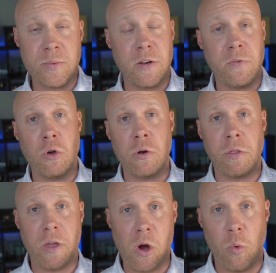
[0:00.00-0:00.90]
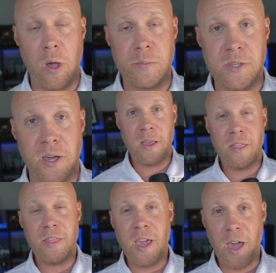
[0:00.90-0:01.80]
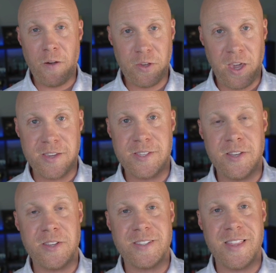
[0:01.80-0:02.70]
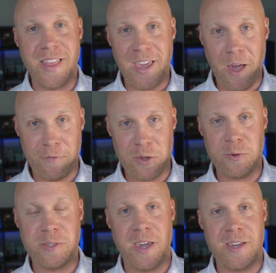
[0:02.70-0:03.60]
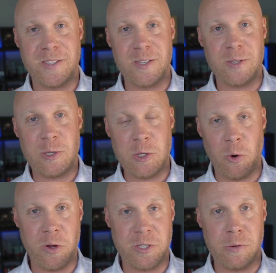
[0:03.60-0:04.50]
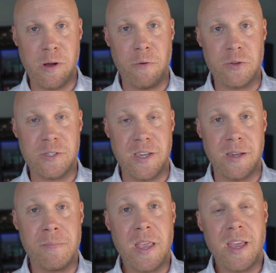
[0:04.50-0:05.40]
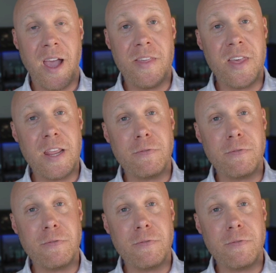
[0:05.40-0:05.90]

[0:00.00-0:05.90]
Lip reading: And if you go to their website, they have case studies and they have use cases and stories they're referencing. And then even